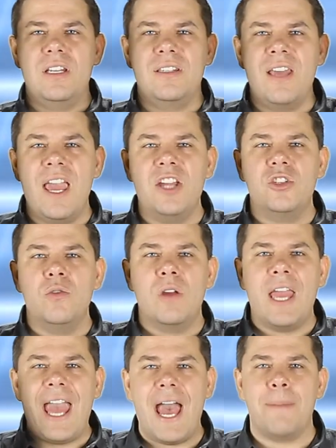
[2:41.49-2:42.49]
takes you
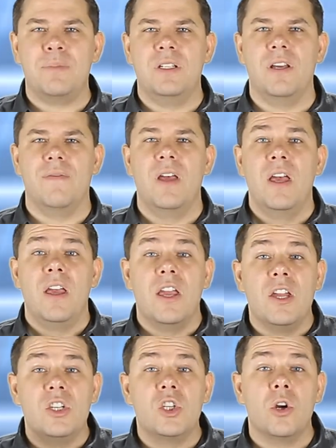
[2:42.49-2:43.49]
captive
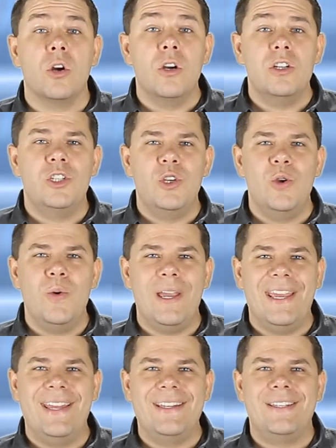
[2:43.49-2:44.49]
and turns you
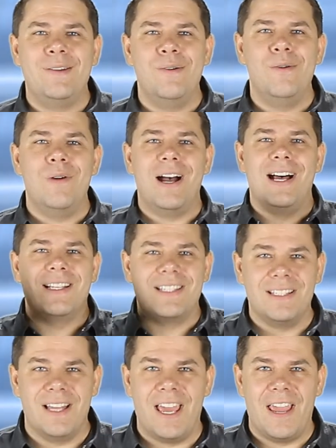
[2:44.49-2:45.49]
into a
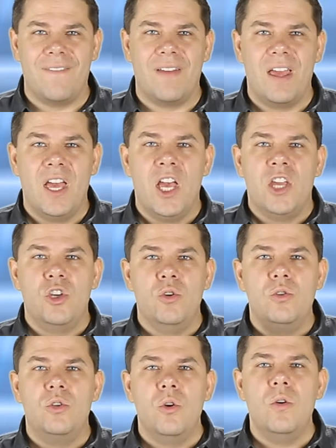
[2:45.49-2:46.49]
slave. You
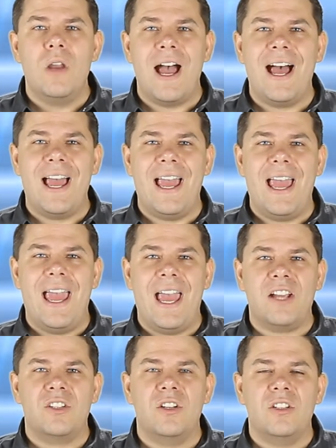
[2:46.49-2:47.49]
do not
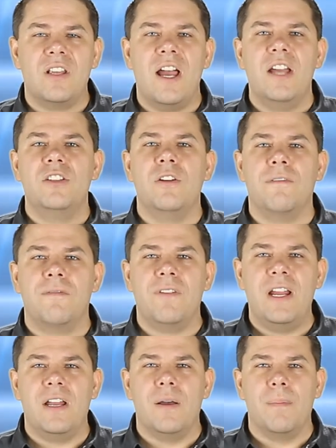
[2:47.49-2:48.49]
exercise your
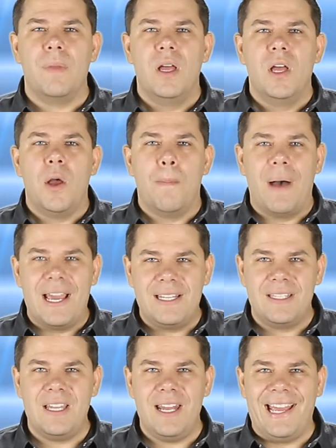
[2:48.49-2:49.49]
freedom by
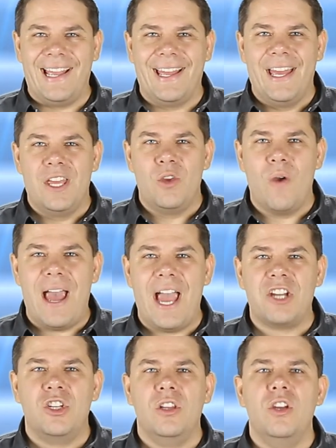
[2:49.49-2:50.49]
sinning. You
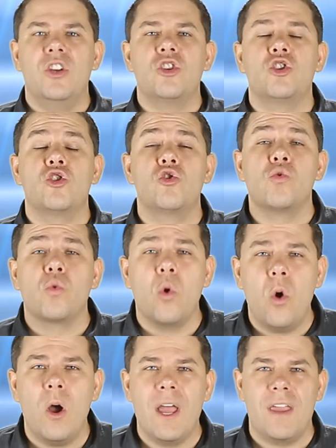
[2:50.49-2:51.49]
actually
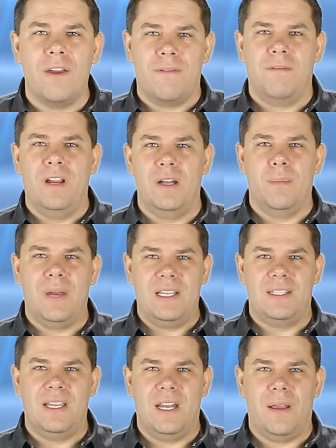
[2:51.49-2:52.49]
destroy your freedom by
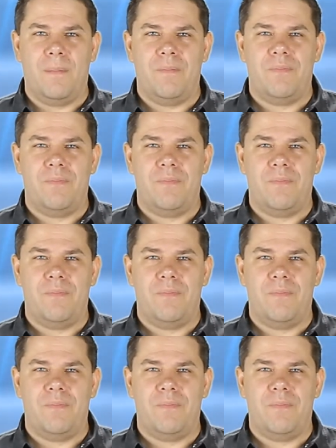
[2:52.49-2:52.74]
sinning.